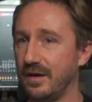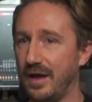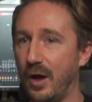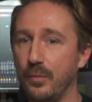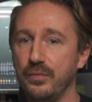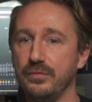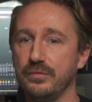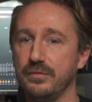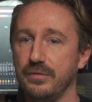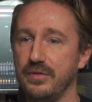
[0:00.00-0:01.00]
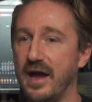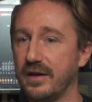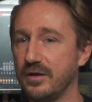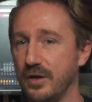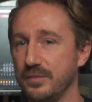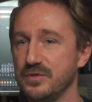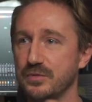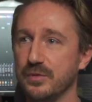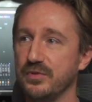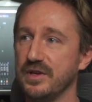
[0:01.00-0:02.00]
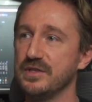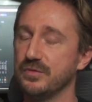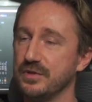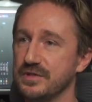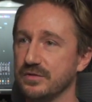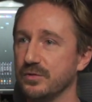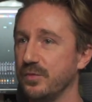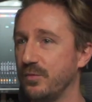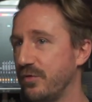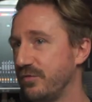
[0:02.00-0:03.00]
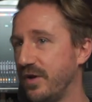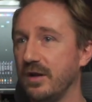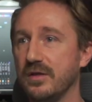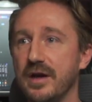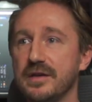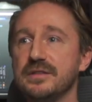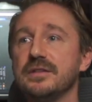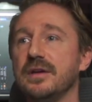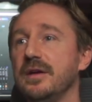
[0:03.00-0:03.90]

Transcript: help that come to a place where it's a little bit more finalized.